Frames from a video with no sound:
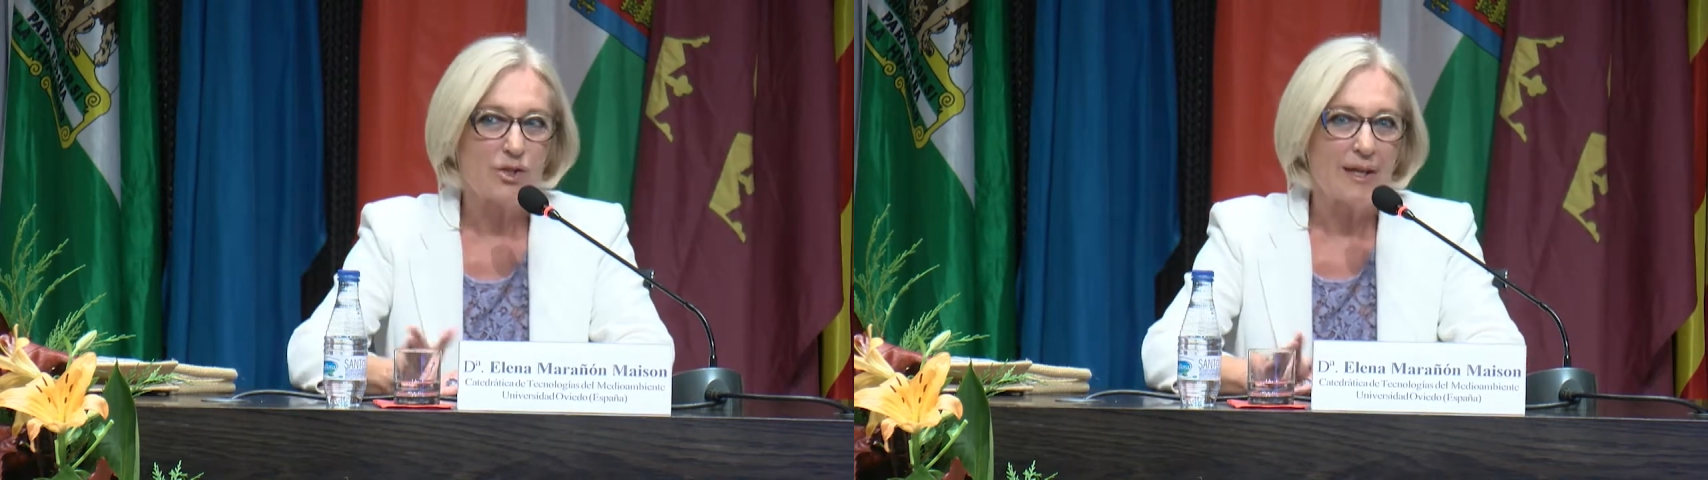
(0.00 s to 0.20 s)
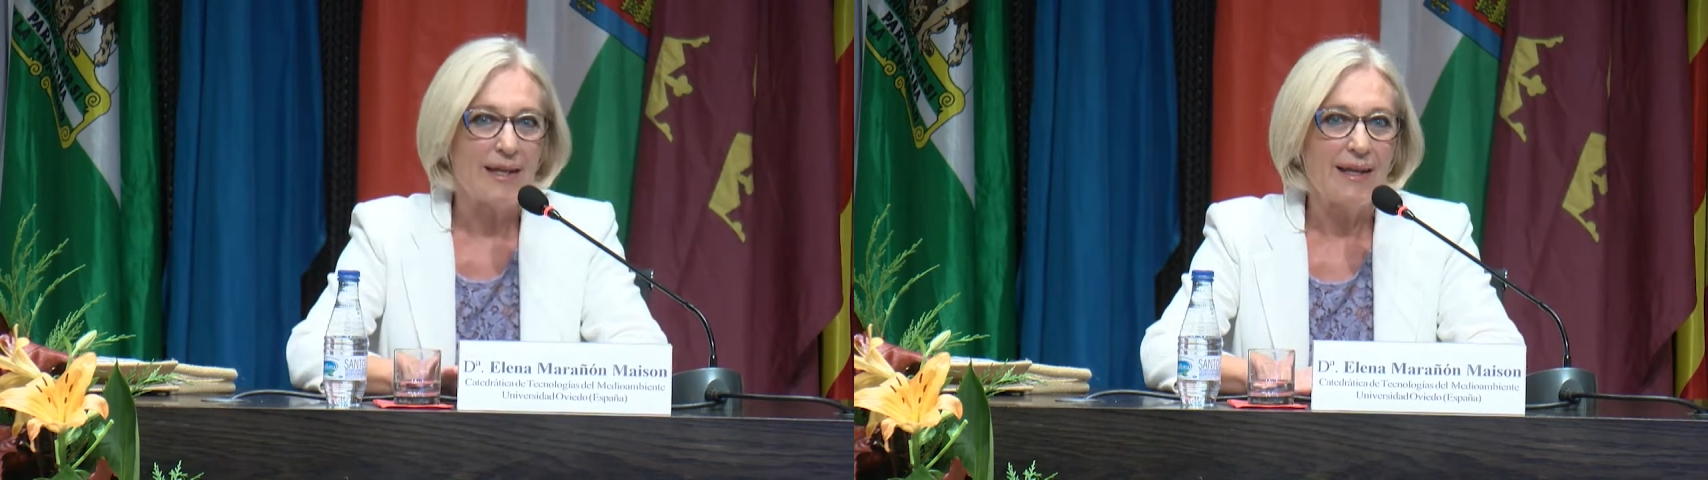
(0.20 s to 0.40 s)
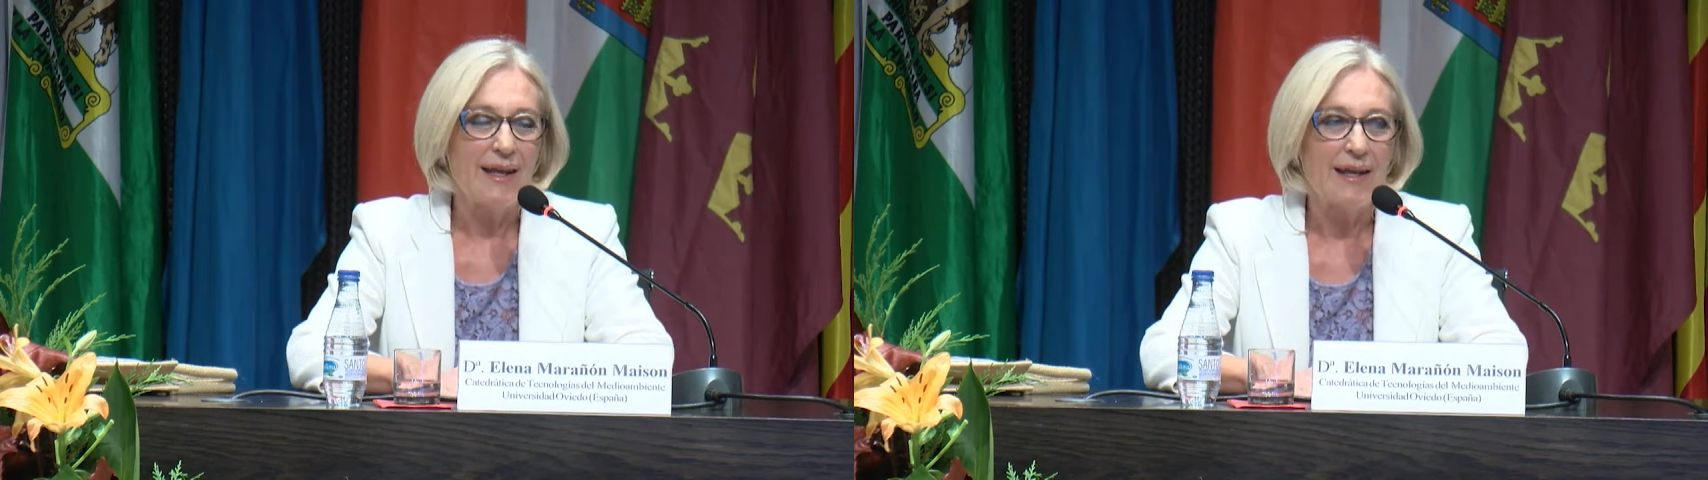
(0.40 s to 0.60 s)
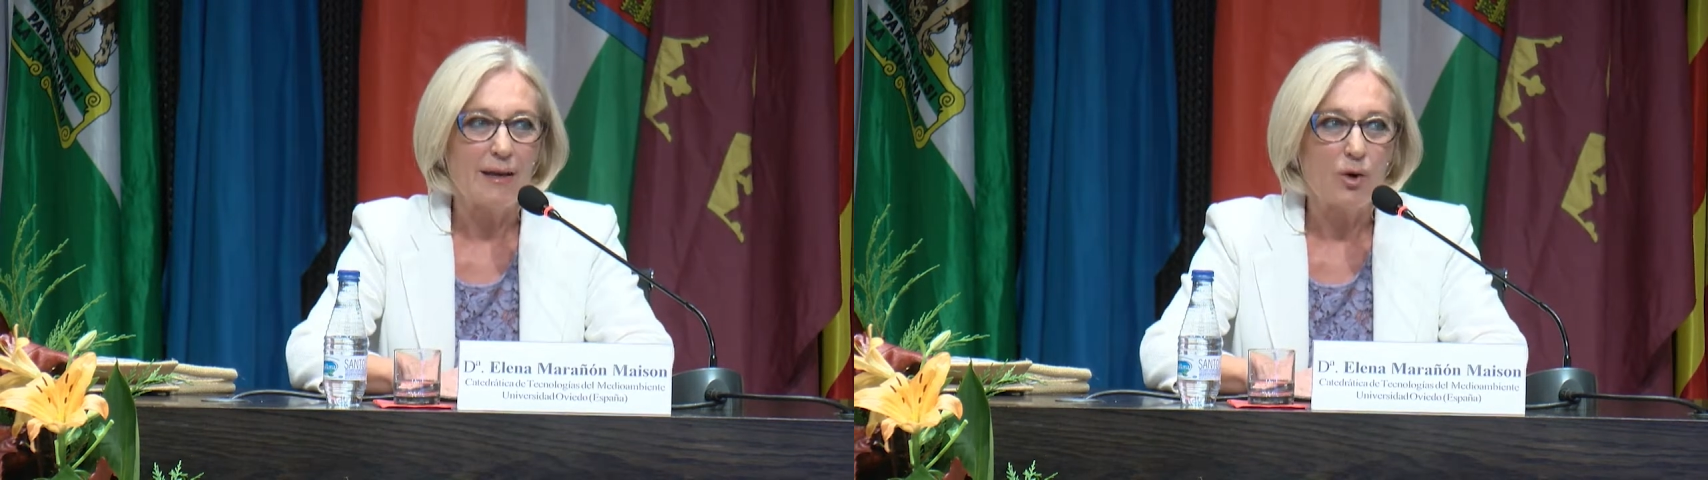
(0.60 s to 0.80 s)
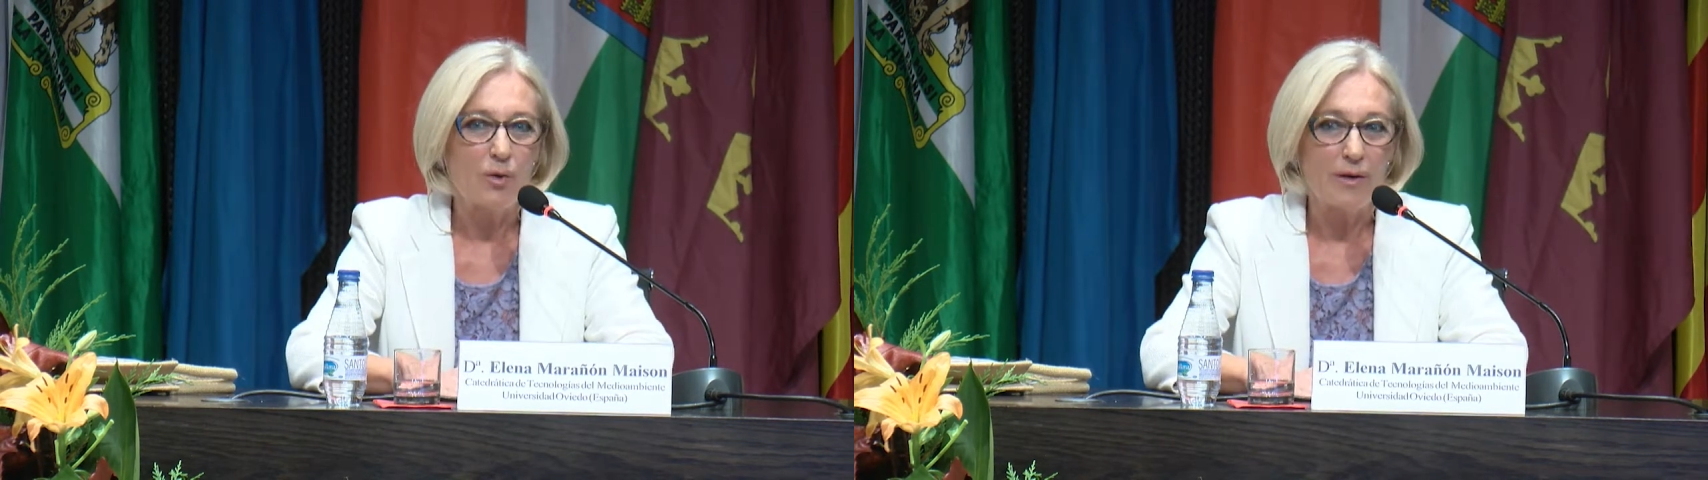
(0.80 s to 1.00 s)

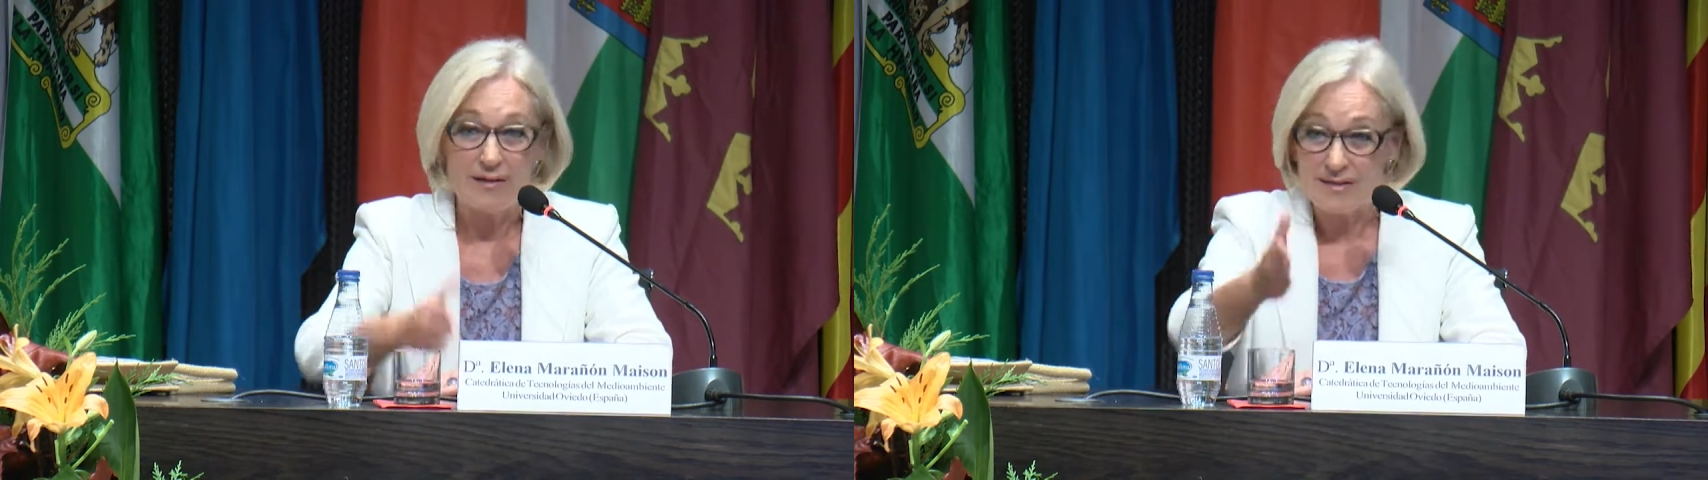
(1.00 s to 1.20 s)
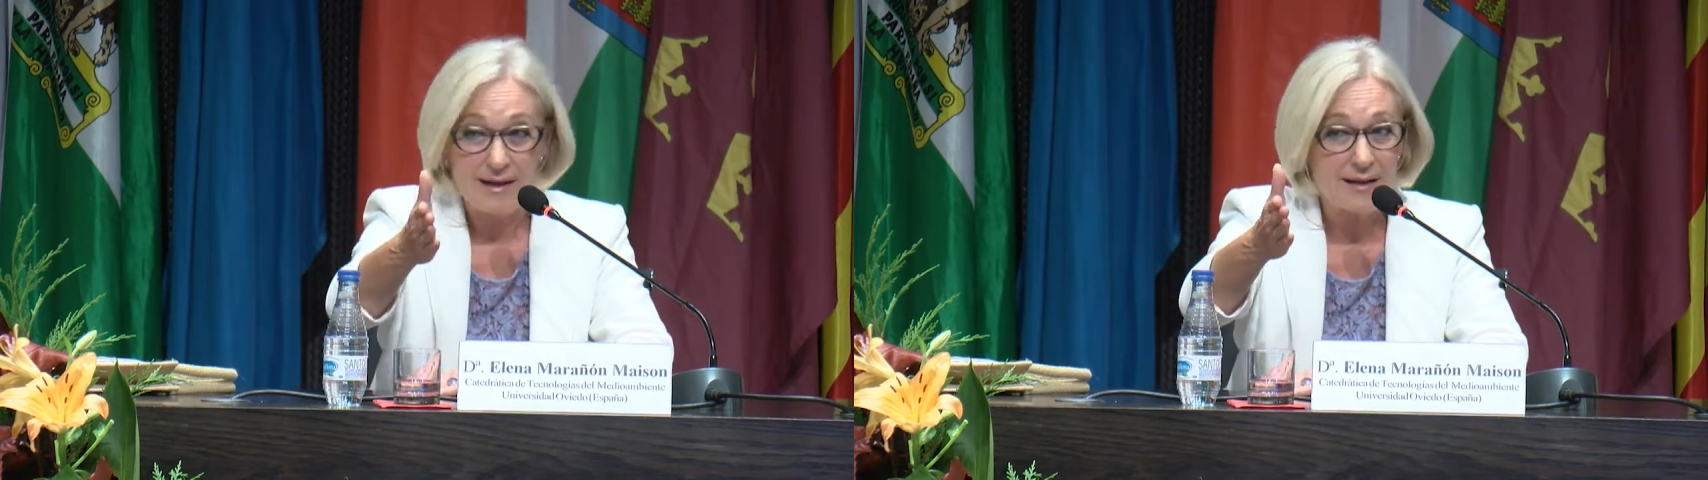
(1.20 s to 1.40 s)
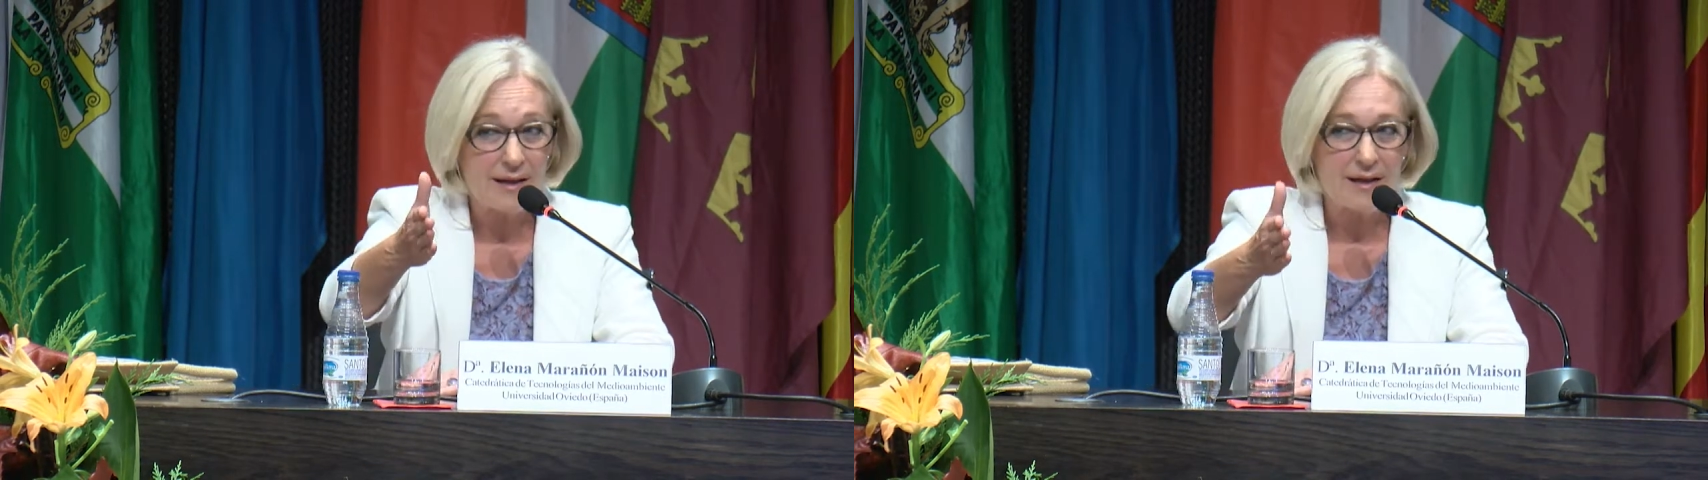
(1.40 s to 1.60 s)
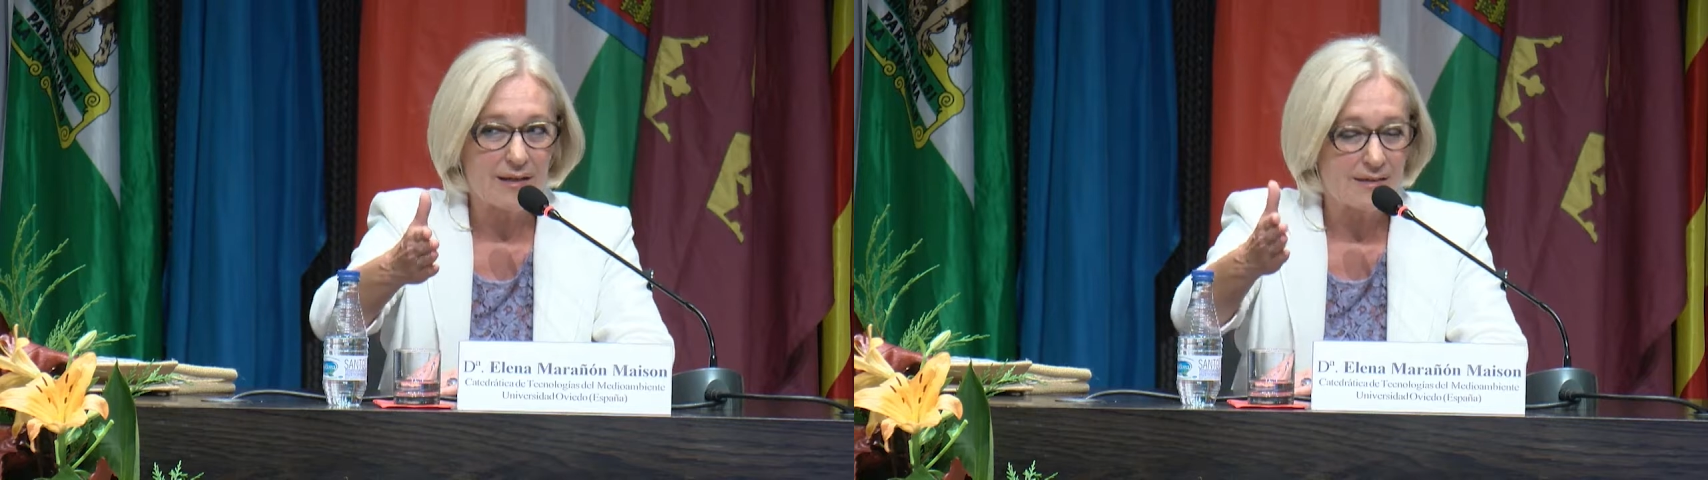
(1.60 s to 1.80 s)
1.9